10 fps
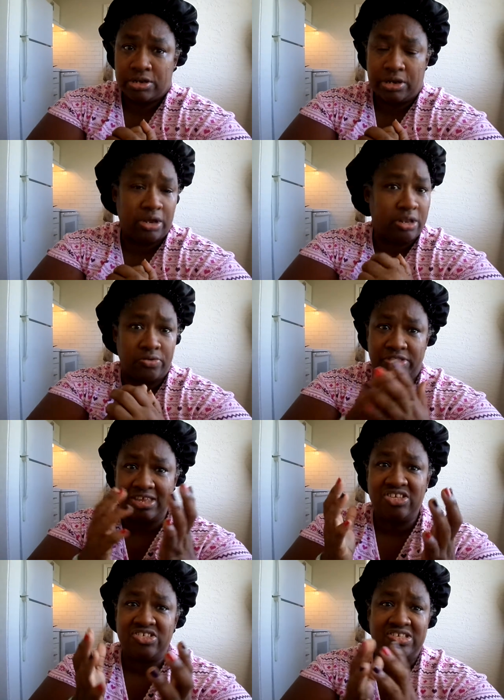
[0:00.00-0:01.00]
You know,
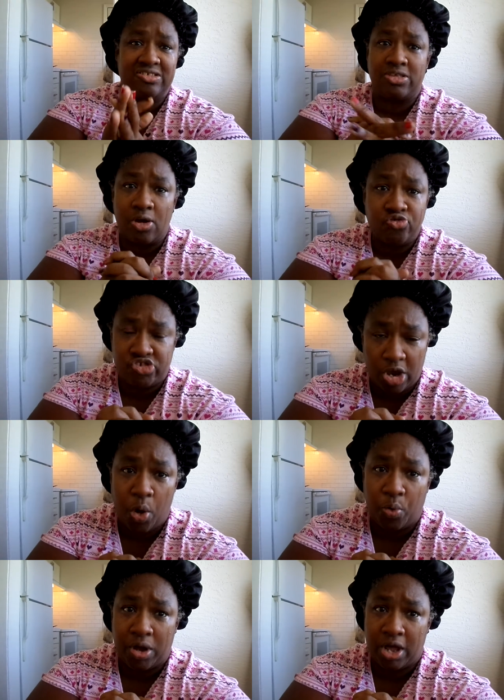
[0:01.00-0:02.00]
this is no
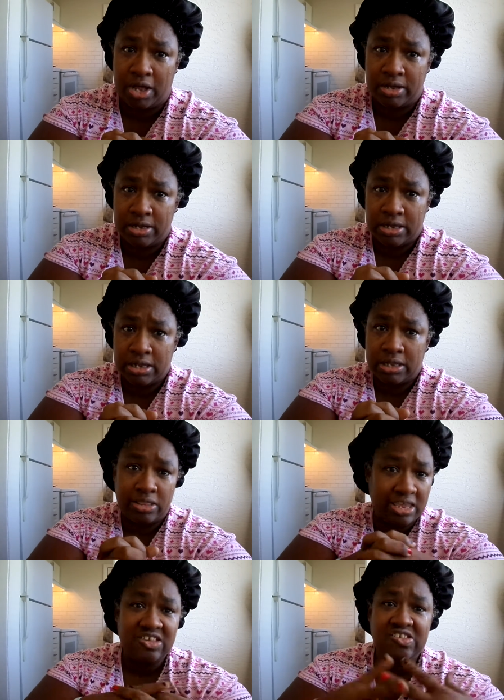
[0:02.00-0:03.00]
joke.
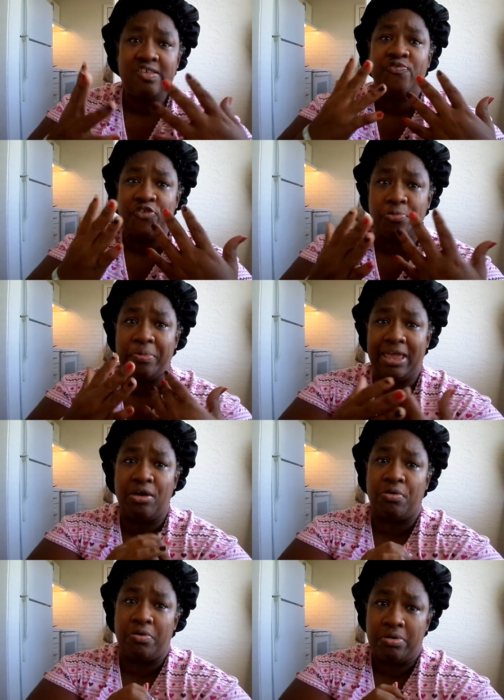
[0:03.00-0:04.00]
This is for
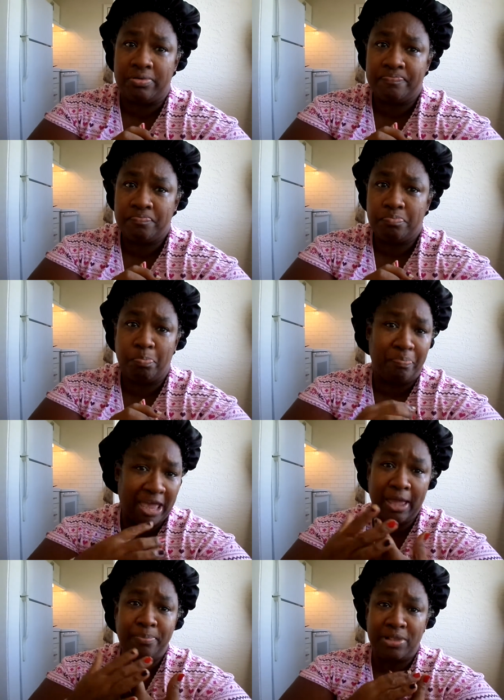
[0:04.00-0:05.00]
real.
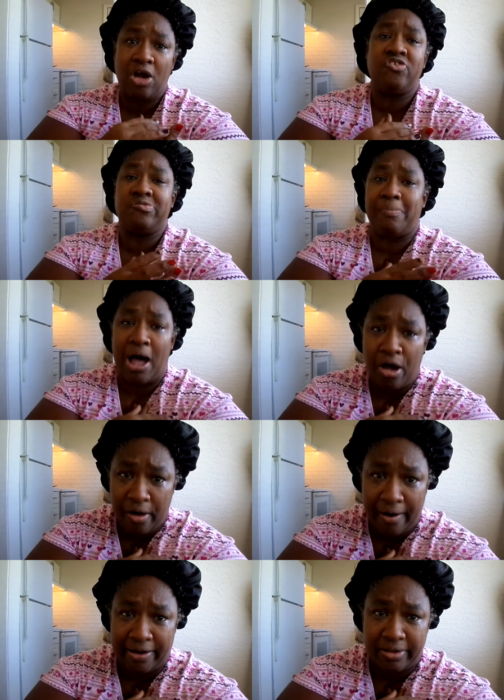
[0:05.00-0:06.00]
Babe knows my
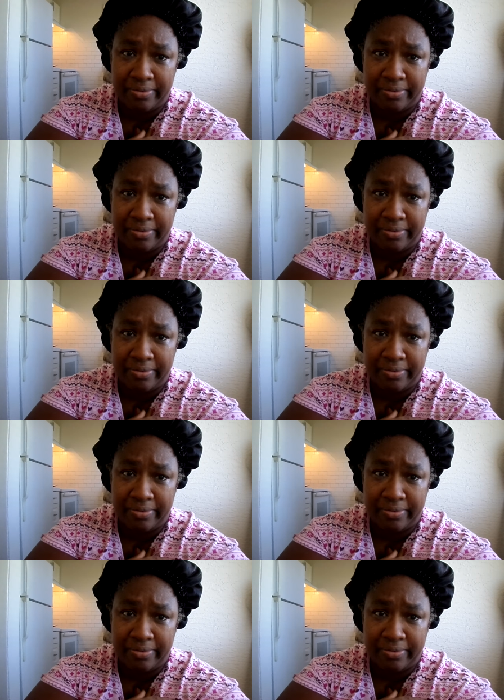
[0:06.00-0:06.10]
heart.